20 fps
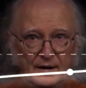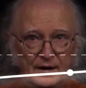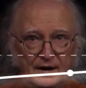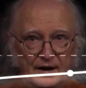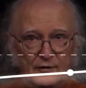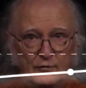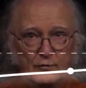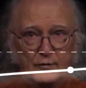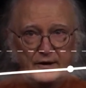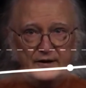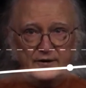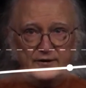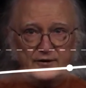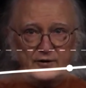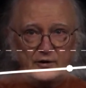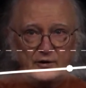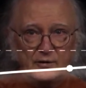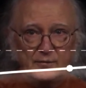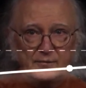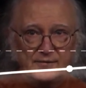In real
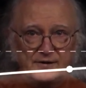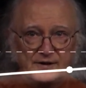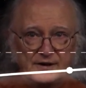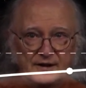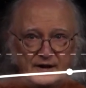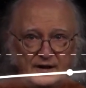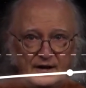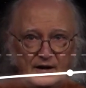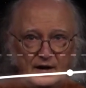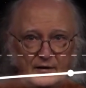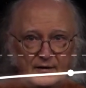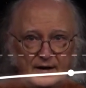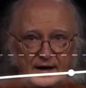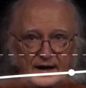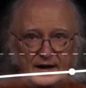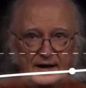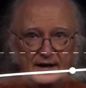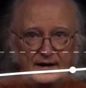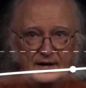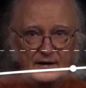terms,
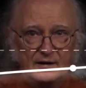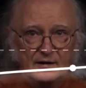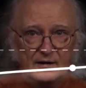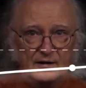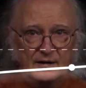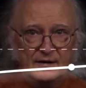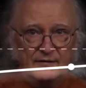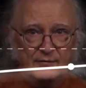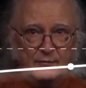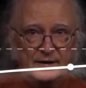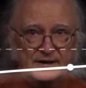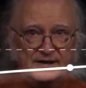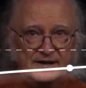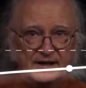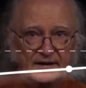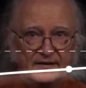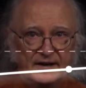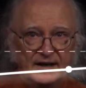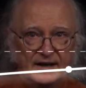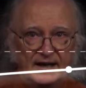okay, if we
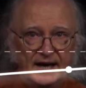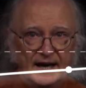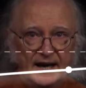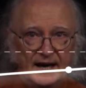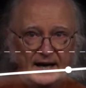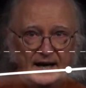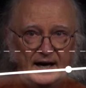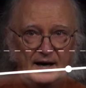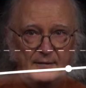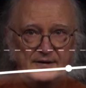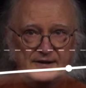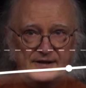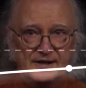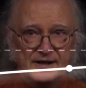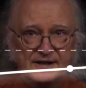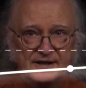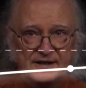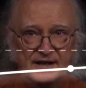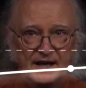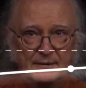said that Km is
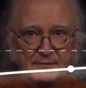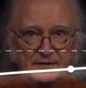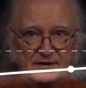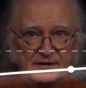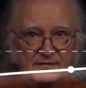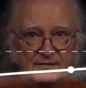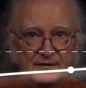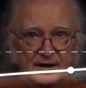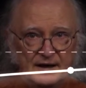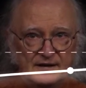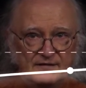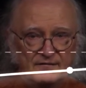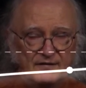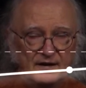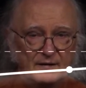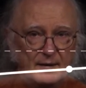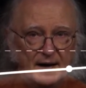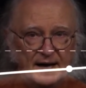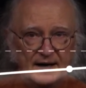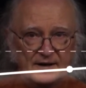the same as, as
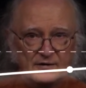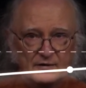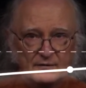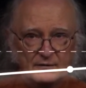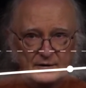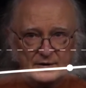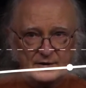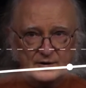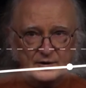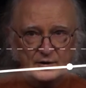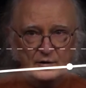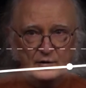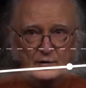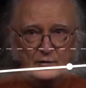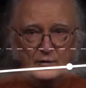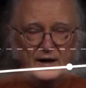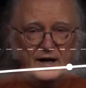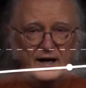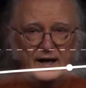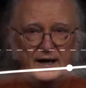Vmax over
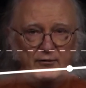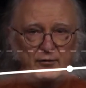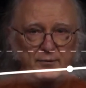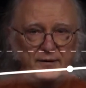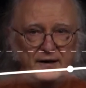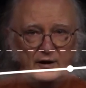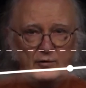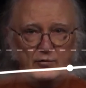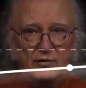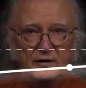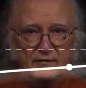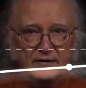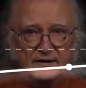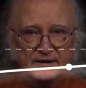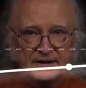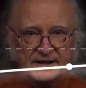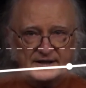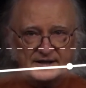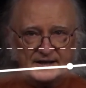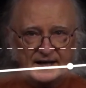two, it would be equivalent
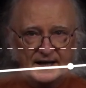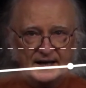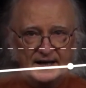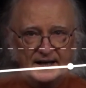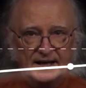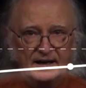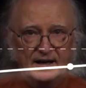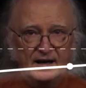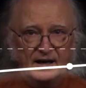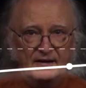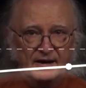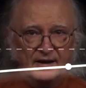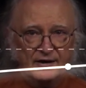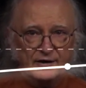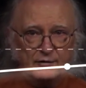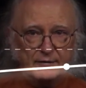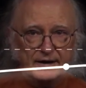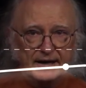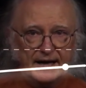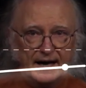to saying that
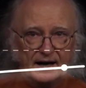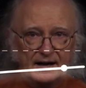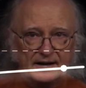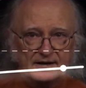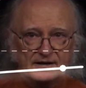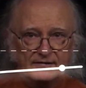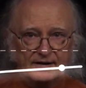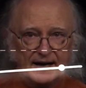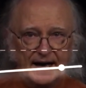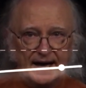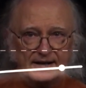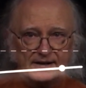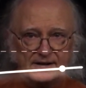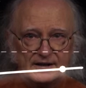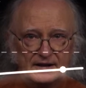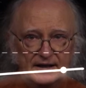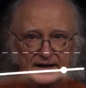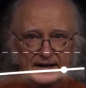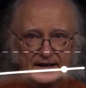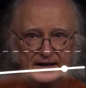three gallons of
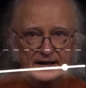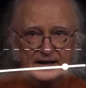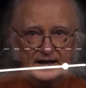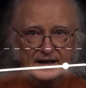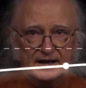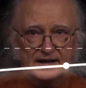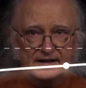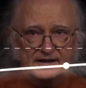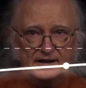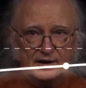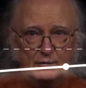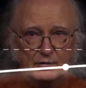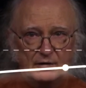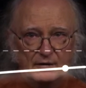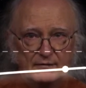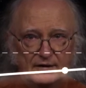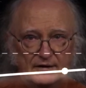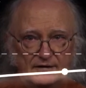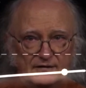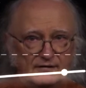gasoline is
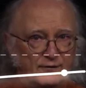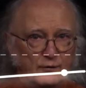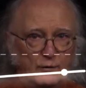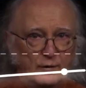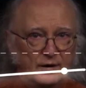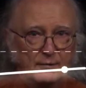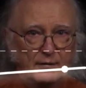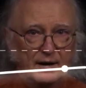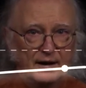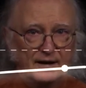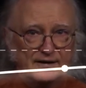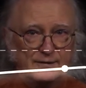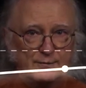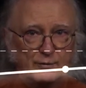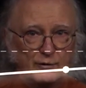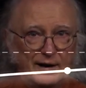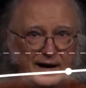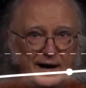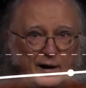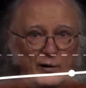equivalent to forty miles
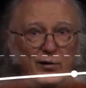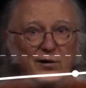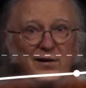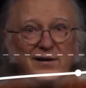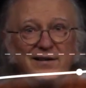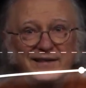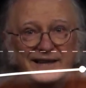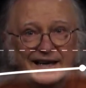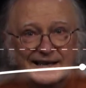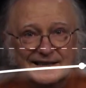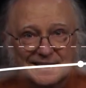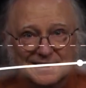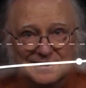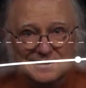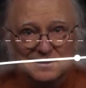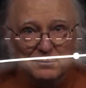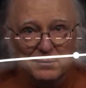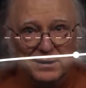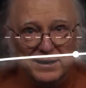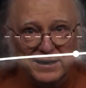per hour. That
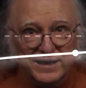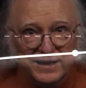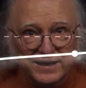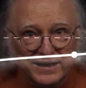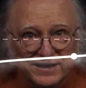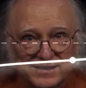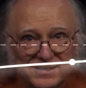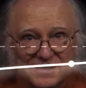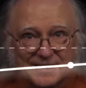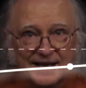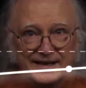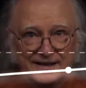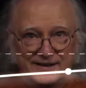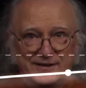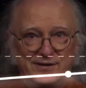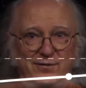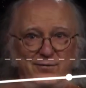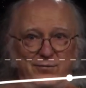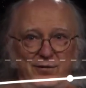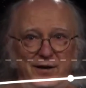doesn't make any
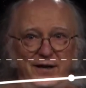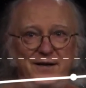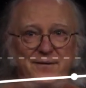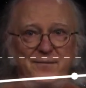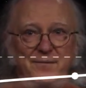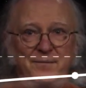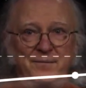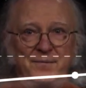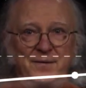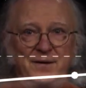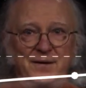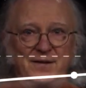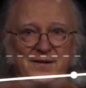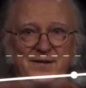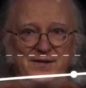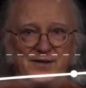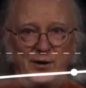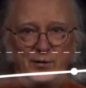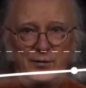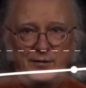sense, right?
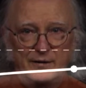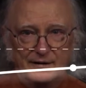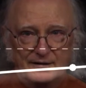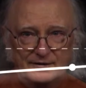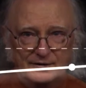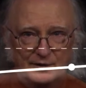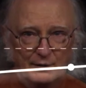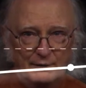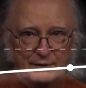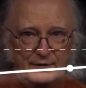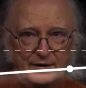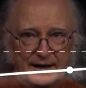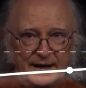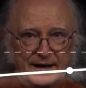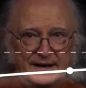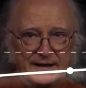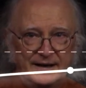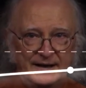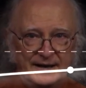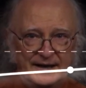So don't
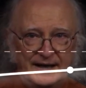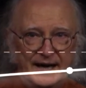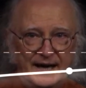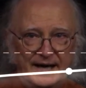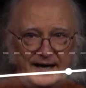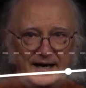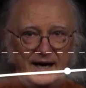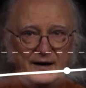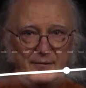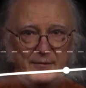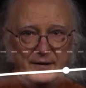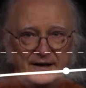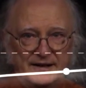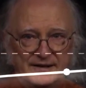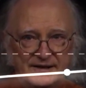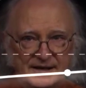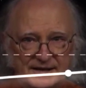forget, Km is